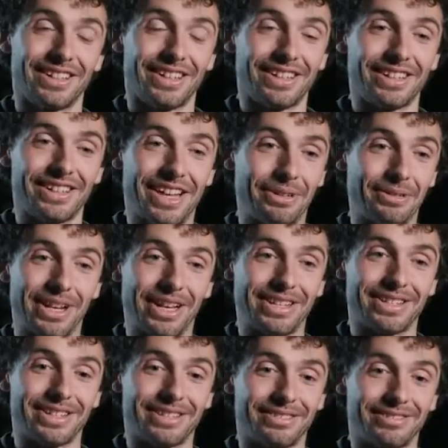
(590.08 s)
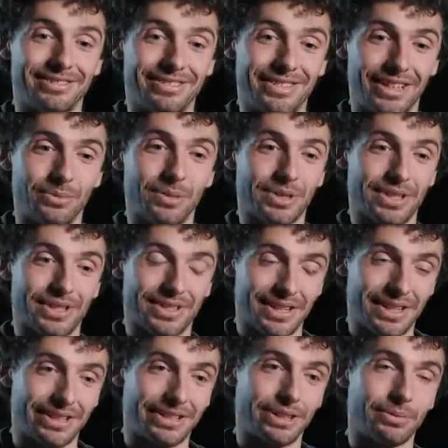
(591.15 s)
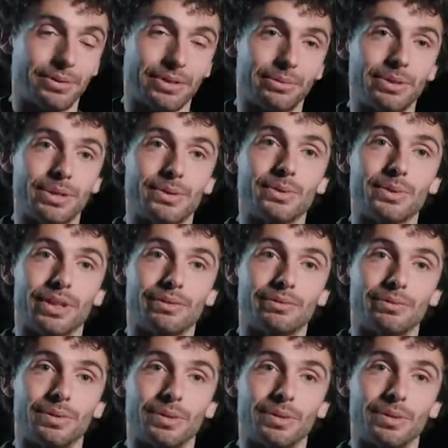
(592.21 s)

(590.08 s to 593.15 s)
I realized that that was exactly what I was looking